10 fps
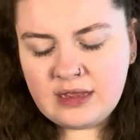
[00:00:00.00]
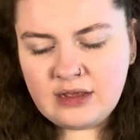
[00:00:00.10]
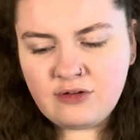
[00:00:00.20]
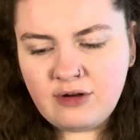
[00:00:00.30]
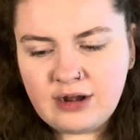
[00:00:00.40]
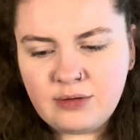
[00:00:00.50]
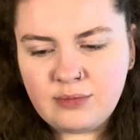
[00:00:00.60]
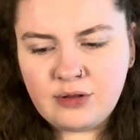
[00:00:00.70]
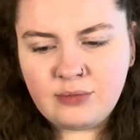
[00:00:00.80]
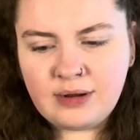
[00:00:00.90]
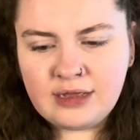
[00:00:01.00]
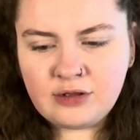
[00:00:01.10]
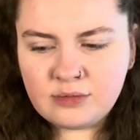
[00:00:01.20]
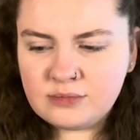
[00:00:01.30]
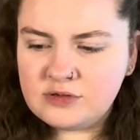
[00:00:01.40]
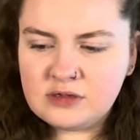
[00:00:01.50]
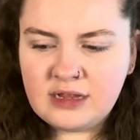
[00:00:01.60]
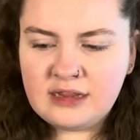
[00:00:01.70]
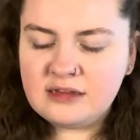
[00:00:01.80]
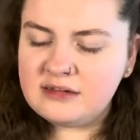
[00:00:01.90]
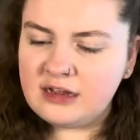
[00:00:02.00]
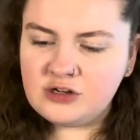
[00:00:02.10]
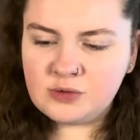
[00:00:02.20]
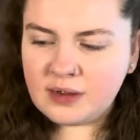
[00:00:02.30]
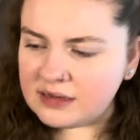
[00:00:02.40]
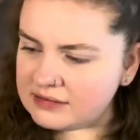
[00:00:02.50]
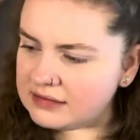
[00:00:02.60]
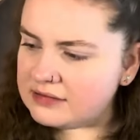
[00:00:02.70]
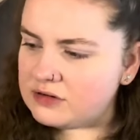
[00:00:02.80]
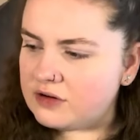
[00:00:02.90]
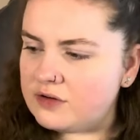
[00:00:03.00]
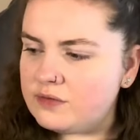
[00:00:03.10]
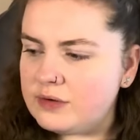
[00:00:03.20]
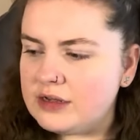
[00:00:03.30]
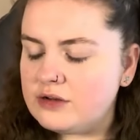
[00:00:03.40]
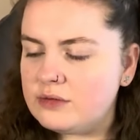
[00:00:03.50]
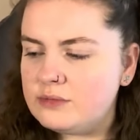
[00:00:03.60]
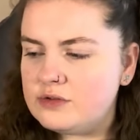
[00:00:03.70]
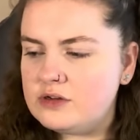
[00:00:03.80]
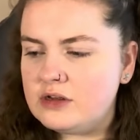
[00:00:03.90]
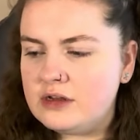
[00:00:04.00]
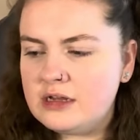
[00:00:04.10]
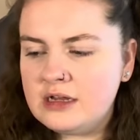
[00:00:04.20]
incredible when it comes to like the sexuality stuff when it comes to